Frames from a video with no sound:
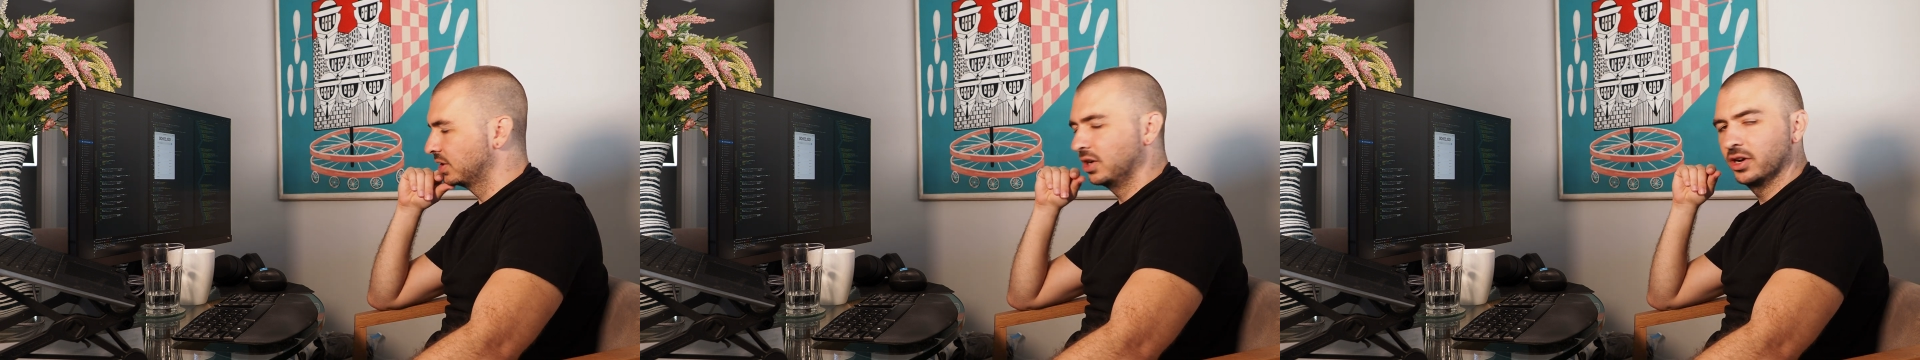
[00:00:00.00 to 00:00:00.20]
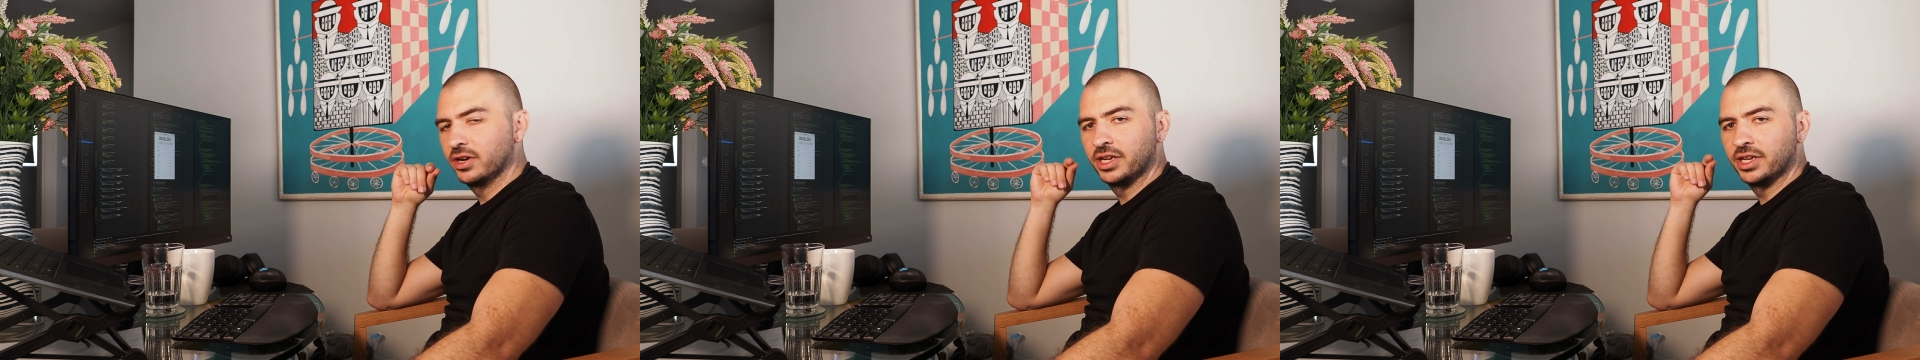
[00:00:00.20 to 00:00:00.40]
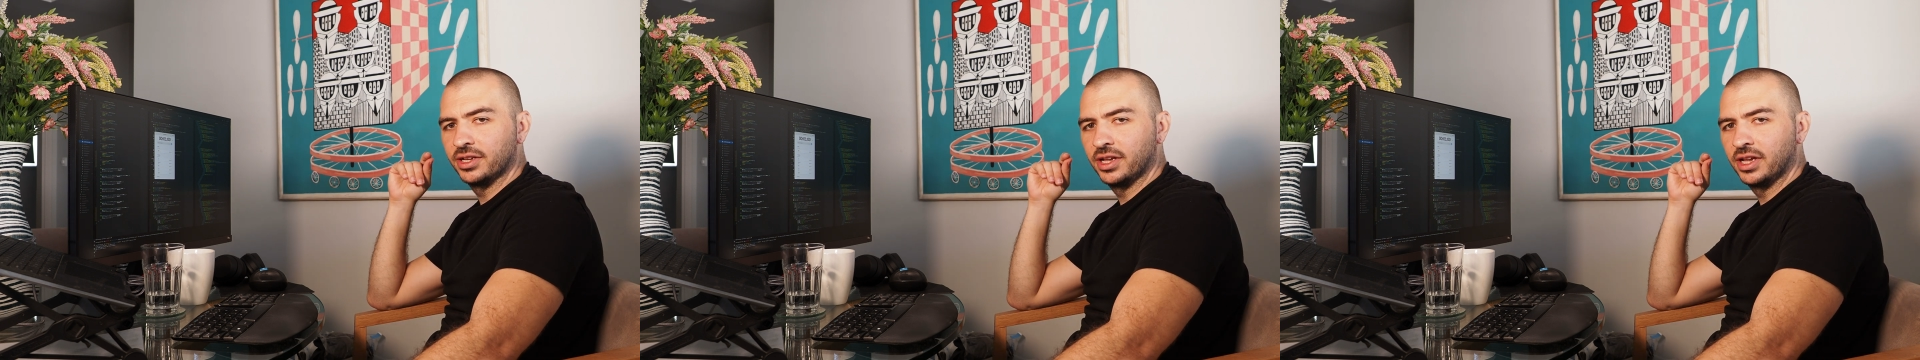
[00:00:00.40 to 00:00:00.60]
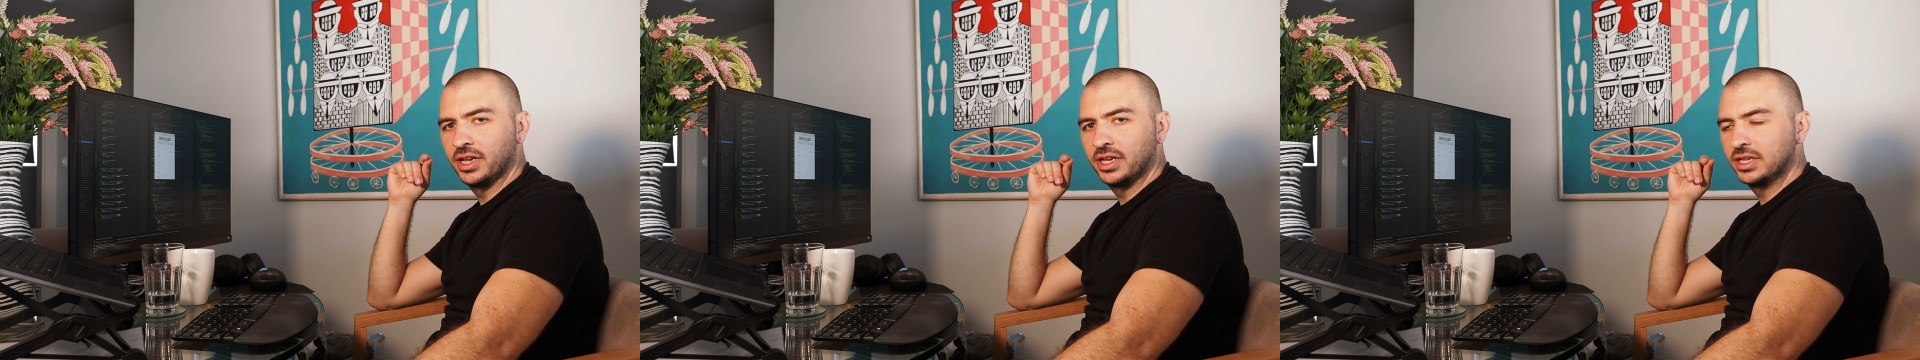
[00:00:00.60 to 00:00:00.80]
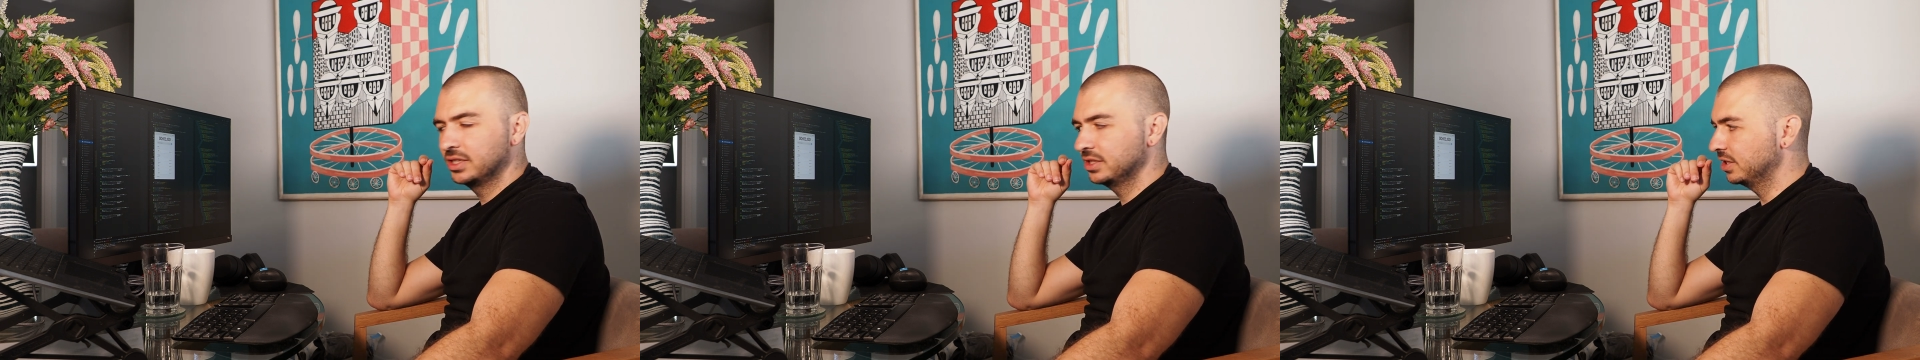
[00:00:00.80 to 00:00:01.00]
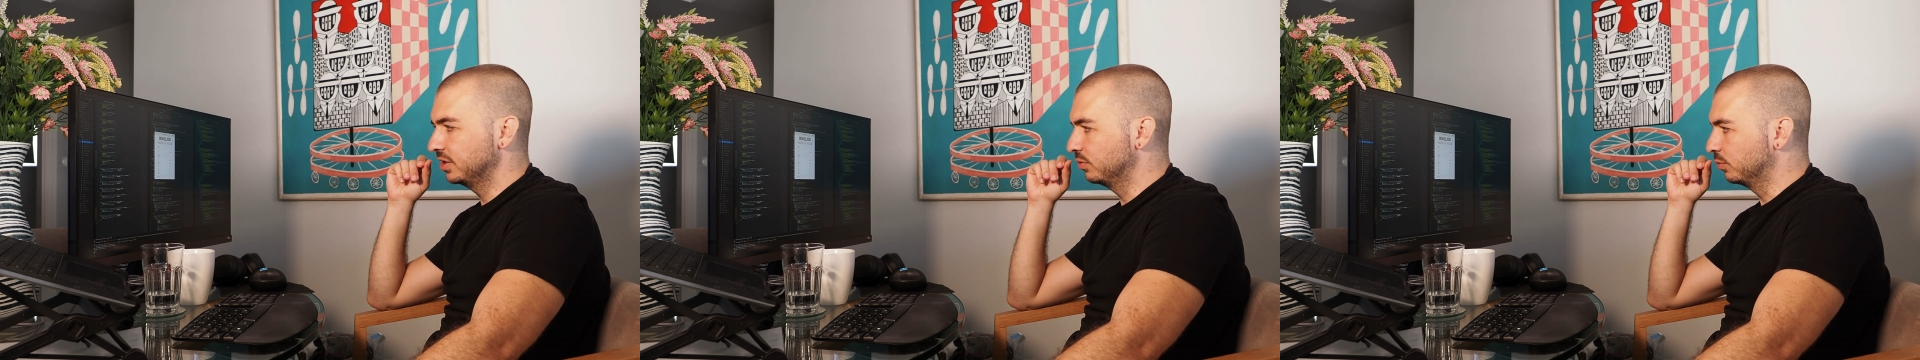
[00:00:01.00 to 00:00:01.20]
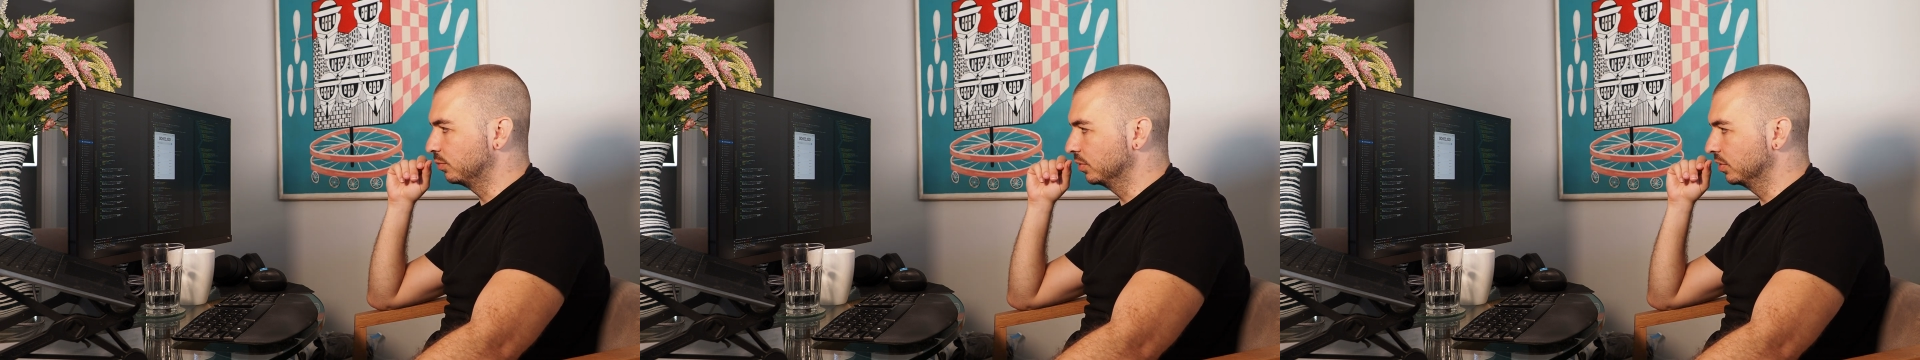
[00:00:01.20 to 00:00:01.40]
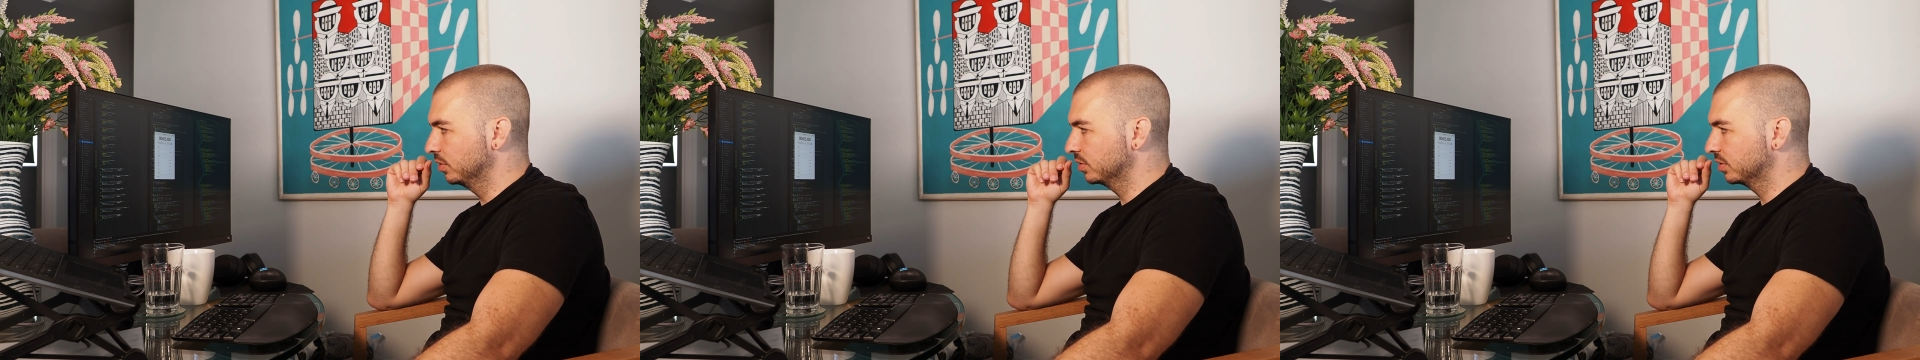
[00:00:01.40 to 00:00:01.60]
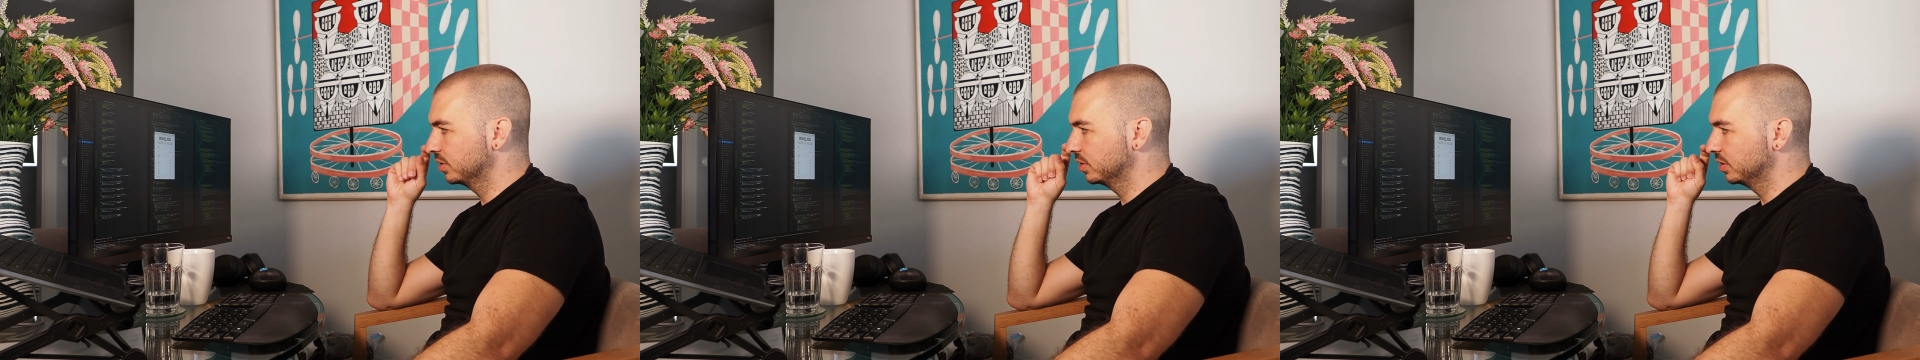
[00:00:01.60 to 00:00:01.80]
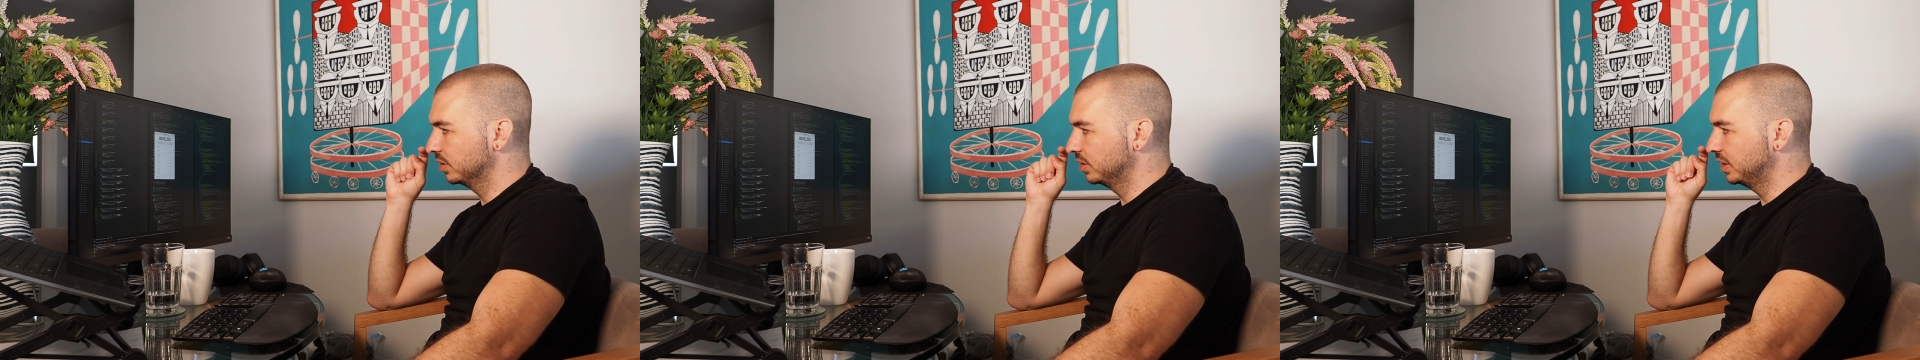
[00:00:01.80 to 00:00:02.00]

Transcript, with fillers: All right, and it worked.